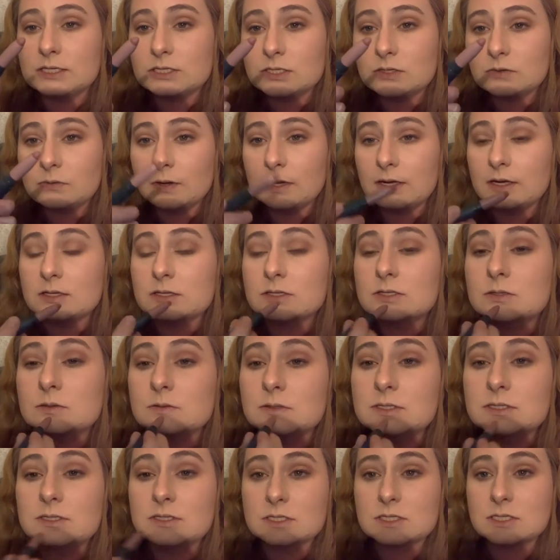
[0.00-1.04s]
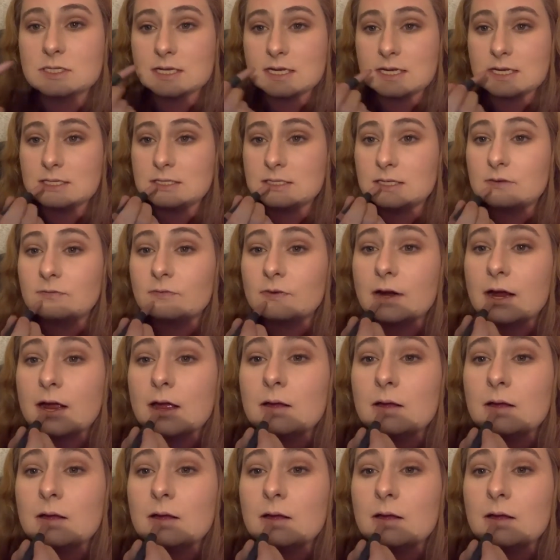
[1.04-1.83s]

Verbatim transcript: to it. So it's just easy for